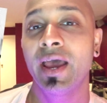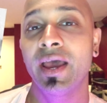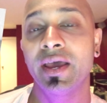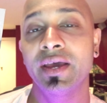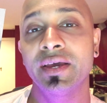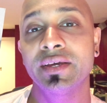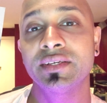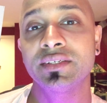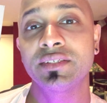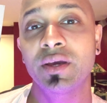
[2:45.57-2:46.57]

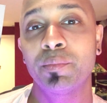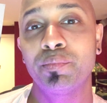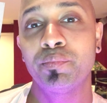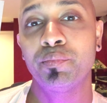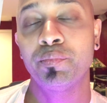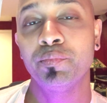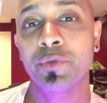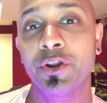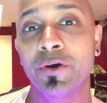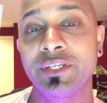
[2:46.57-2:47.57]
and
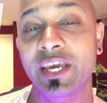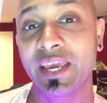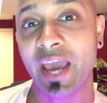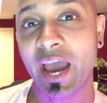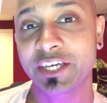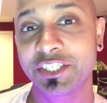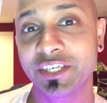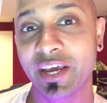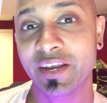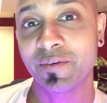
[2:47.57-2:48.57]
taking
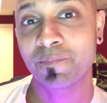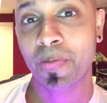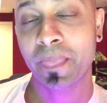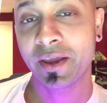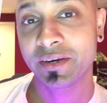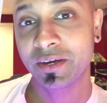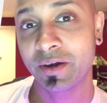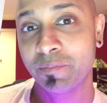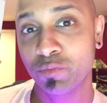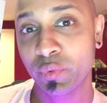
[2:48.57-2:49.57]
action and
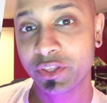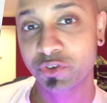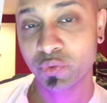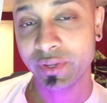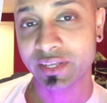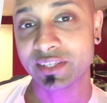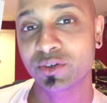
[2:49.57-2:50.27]
moving through with it.